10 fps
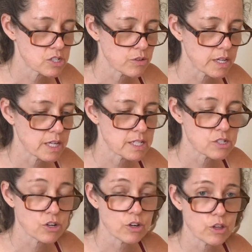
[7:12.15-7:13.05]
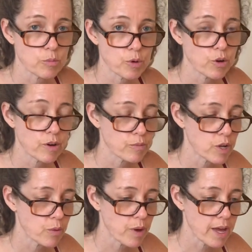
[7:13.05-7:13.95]
I can get started on the program
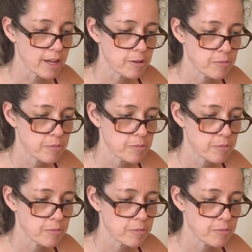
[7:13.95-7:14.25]
right away.